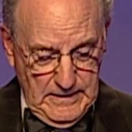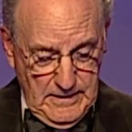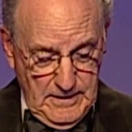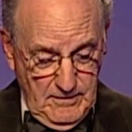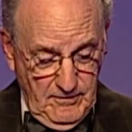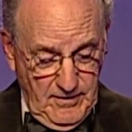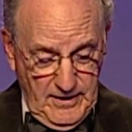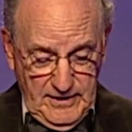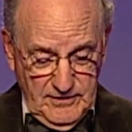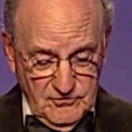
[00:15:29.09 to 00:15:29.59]

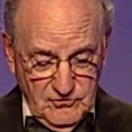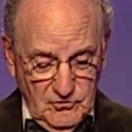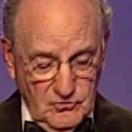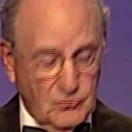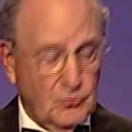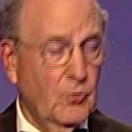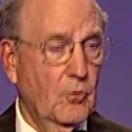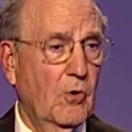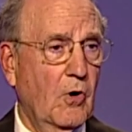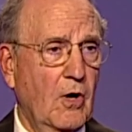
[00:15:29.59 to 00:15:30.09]
Their
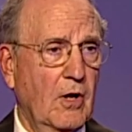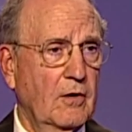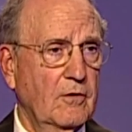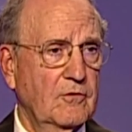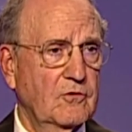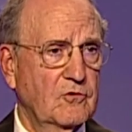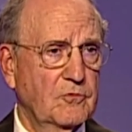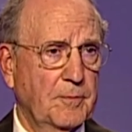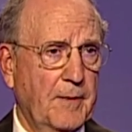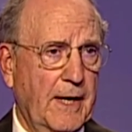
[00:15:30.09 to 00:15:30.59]
answers were all
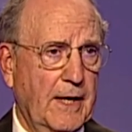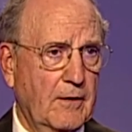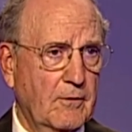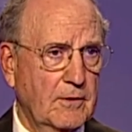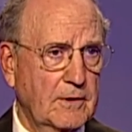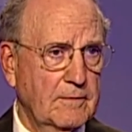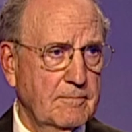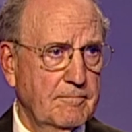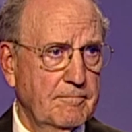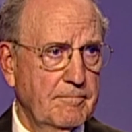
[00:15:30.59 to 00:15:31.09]

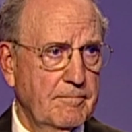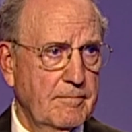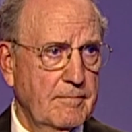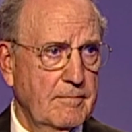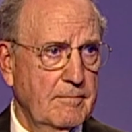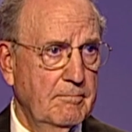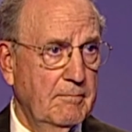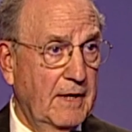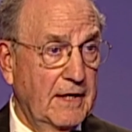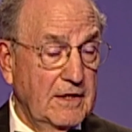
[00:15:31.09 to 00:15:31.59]
inspiring.
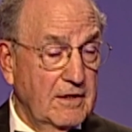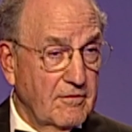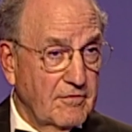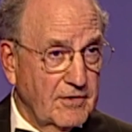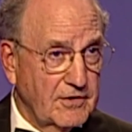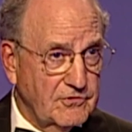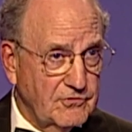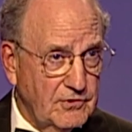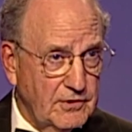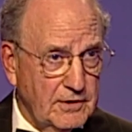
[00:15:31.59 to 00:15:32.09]
Many of
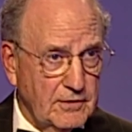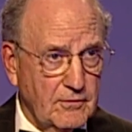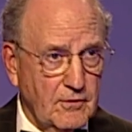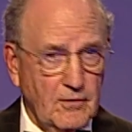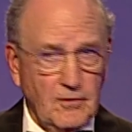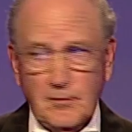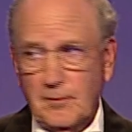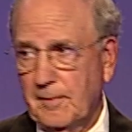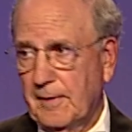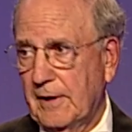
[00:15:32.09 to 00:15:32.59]
us here
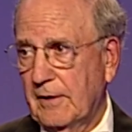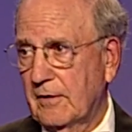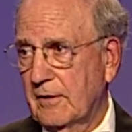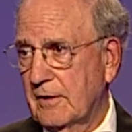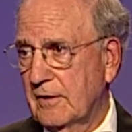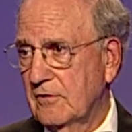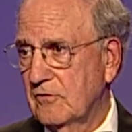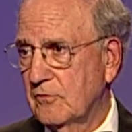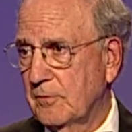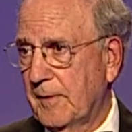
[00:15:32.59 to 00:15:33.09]
are
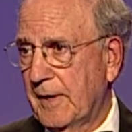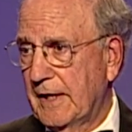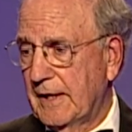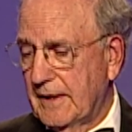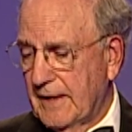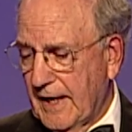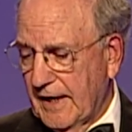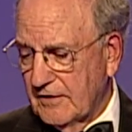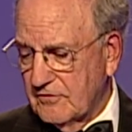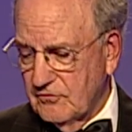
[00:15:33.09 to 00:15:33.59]
Americans by
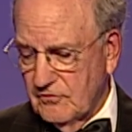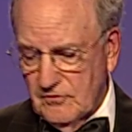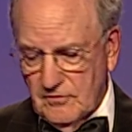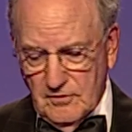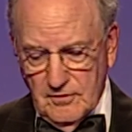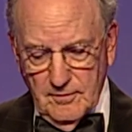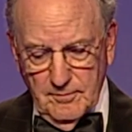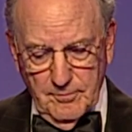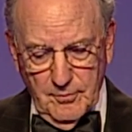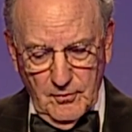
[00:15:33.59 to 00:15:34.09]
an
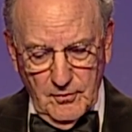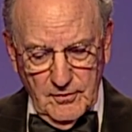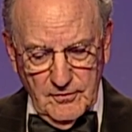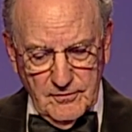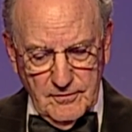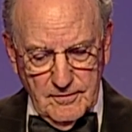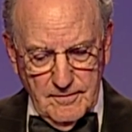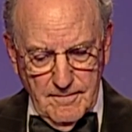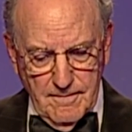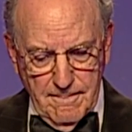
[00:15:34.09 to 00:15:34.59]
accident of
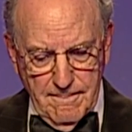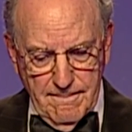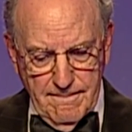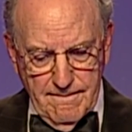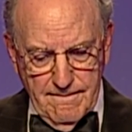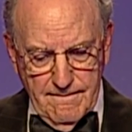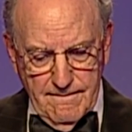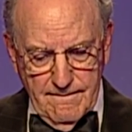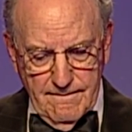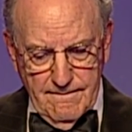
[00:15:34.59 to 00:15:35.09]
birth.
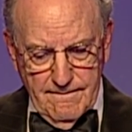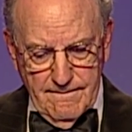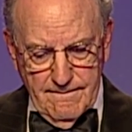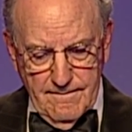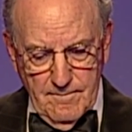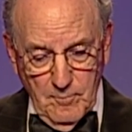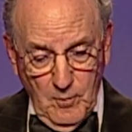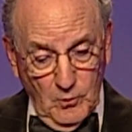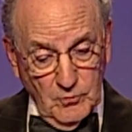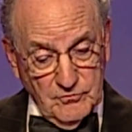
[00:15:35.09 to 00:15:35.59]

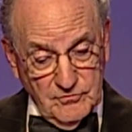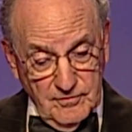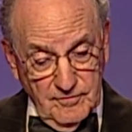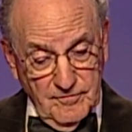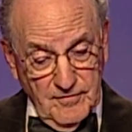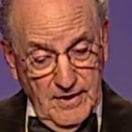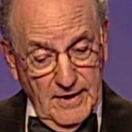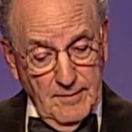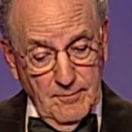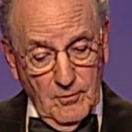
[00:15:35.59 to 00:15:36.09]
Most of
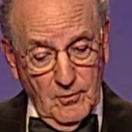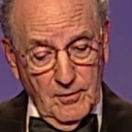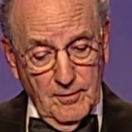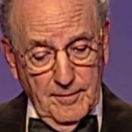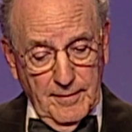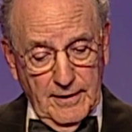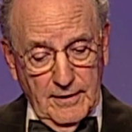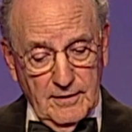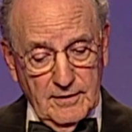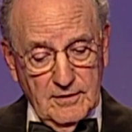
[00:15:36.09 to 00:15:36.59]
them are
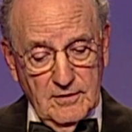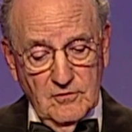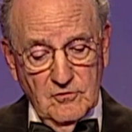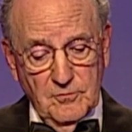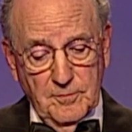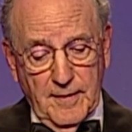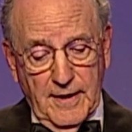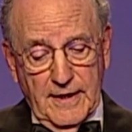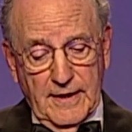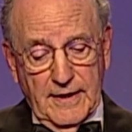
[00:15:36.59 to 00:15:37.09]
Americans
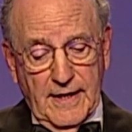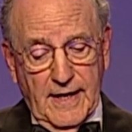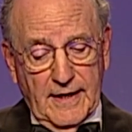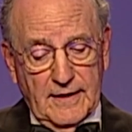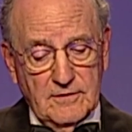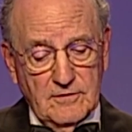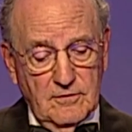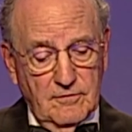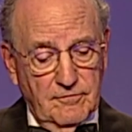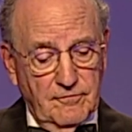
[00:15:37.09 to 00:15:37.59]
by an
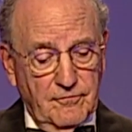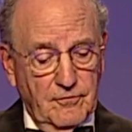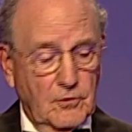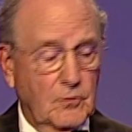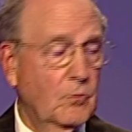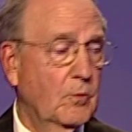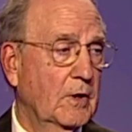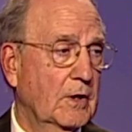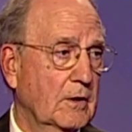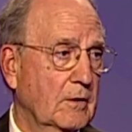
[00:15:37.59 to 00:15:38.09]
act of free
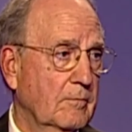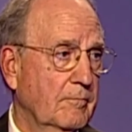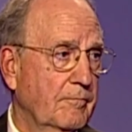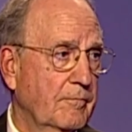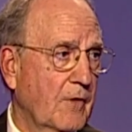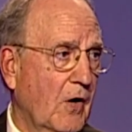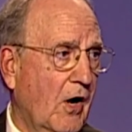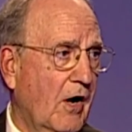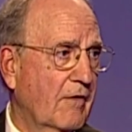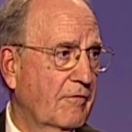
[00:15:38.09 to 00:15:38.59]
will,
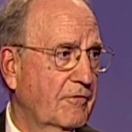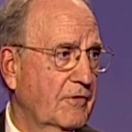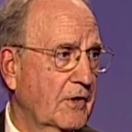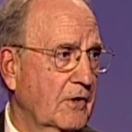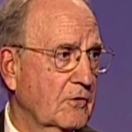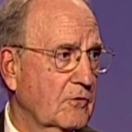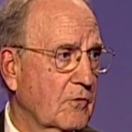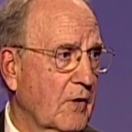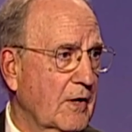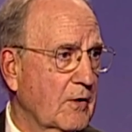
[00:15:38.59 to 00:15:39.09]
often
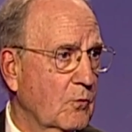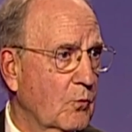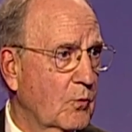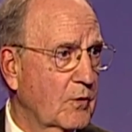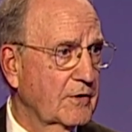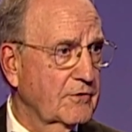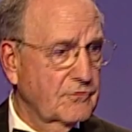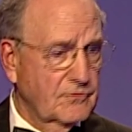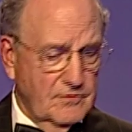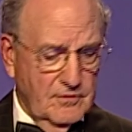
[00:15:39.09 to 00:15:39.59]
at great
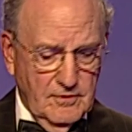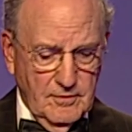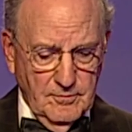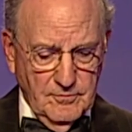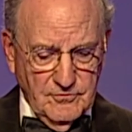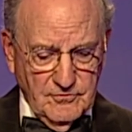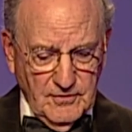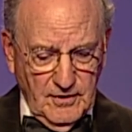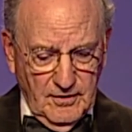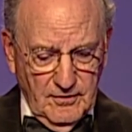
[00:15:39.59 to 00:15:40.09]
risk to
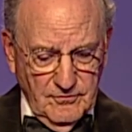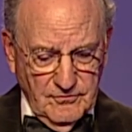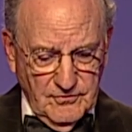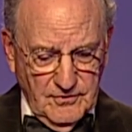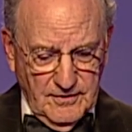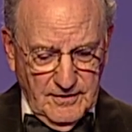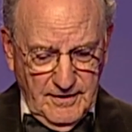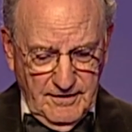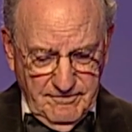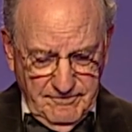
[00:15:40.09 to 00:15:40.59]
themselves
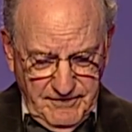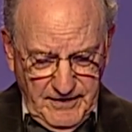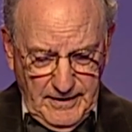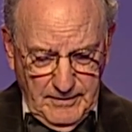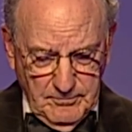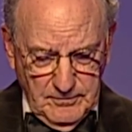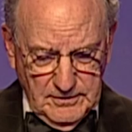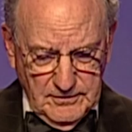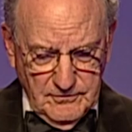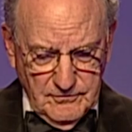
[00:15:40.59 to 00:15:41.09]
and their
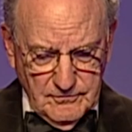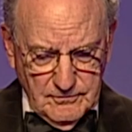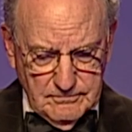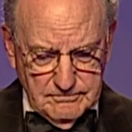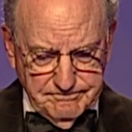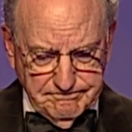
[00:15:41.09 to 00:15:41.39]
families.